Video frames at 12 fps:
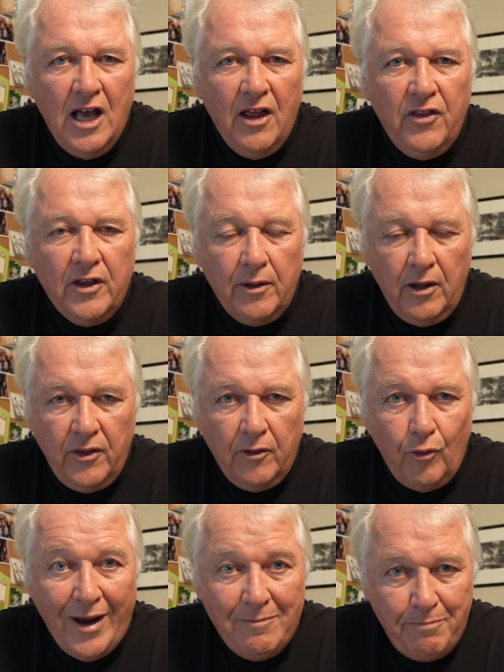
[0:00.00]
the
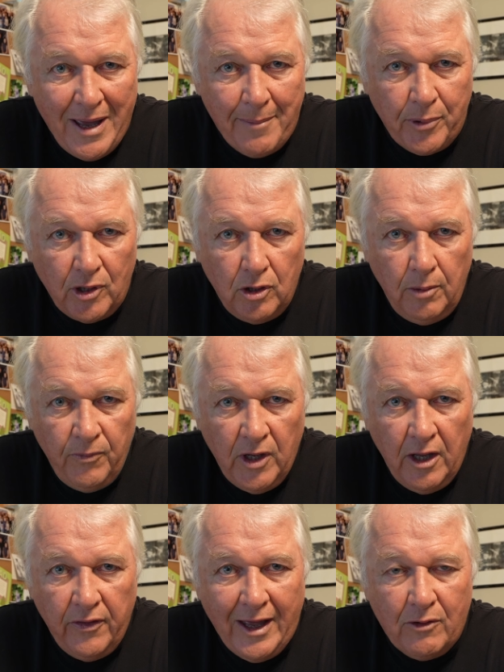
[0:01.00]
red pepper
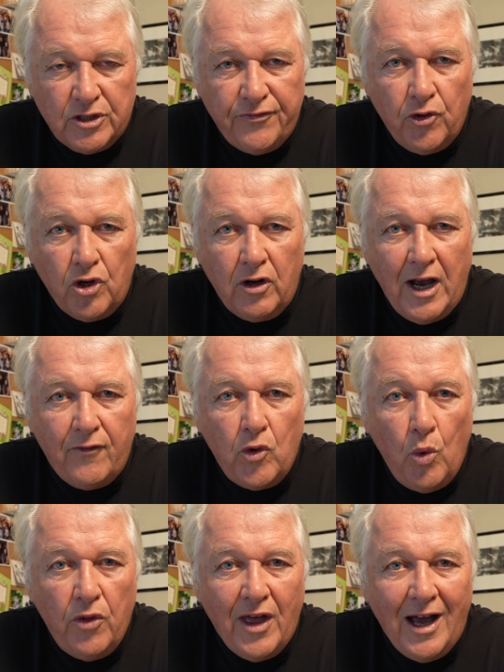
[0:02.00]
that was photographed
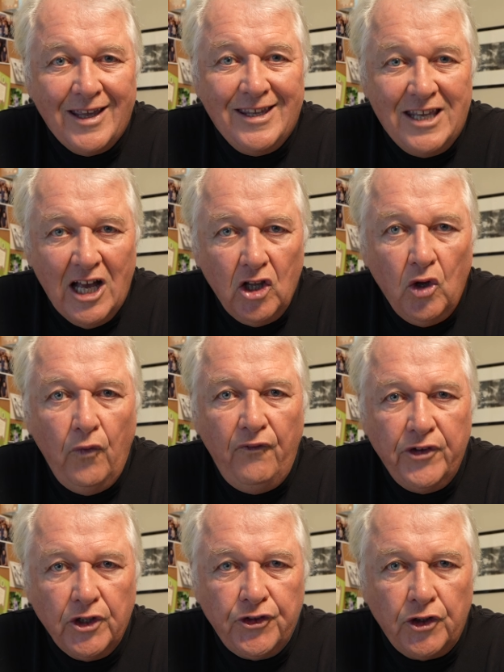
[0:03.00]
with a yellow
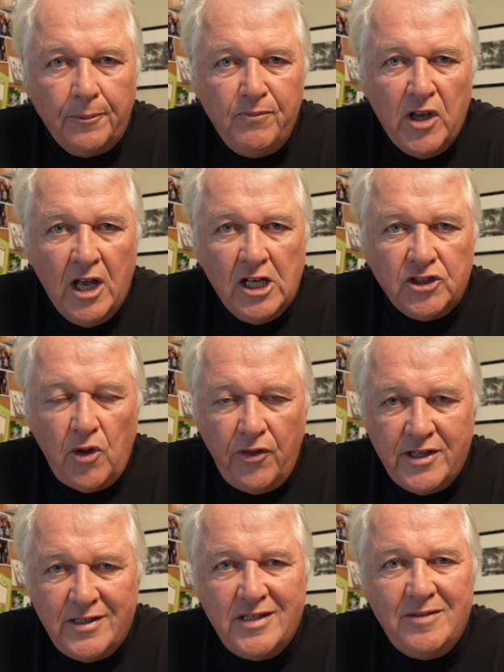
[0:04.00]
filter. So
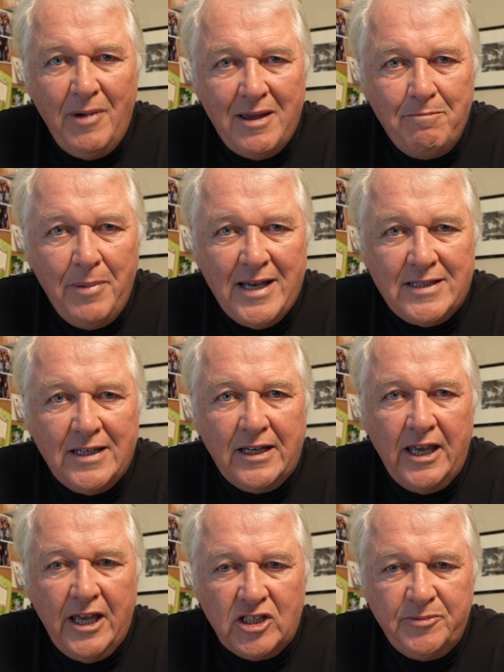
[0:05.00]
this is my
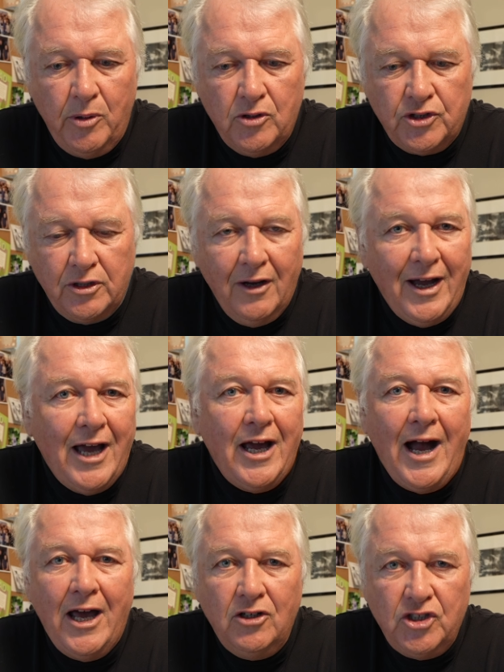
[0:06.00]
basic exposure. Now,
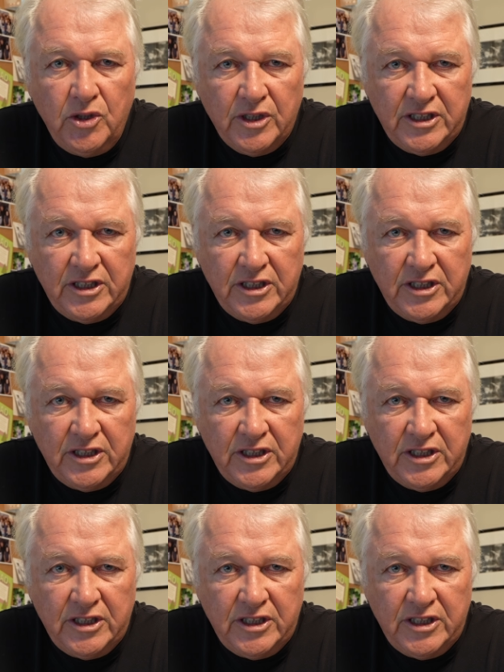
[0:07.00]
I don't do a